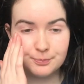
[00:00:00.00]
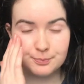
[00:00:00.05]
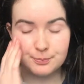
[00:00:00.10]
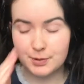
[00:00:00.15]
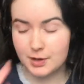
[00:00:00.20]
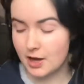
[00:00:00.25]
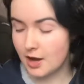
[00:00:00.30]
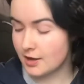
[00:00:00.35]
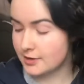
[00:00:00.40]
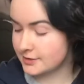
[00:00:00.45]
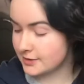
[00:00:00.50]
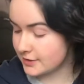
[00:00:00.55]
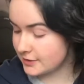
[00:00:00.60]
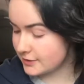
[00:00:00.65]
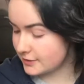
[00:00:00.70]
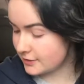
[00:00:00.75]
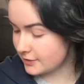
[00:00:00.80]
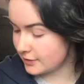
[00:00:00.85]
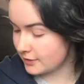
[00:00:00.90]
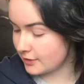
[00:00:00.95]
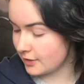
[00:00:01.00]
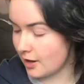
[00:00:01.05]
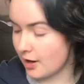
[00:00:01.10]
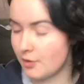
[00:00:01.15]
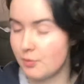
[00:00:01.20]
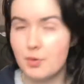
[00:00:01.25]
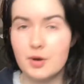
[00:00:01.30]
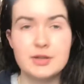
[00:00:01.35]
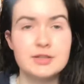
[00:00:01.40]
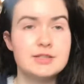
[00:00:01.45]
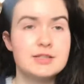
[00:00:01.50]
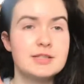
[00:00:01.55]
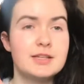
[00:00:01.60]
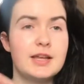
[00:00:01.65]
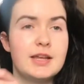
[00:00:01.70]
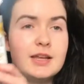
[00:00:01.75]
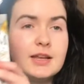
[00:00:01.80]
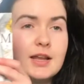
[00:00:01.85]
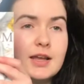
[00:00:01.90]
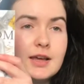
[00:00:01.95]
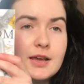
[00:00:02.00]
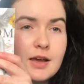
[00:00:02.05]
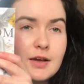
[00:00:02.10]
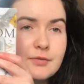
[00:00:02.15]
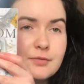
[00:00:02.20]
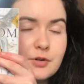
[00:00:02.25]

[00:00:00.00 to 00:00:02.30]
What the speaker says: Because I want it in like a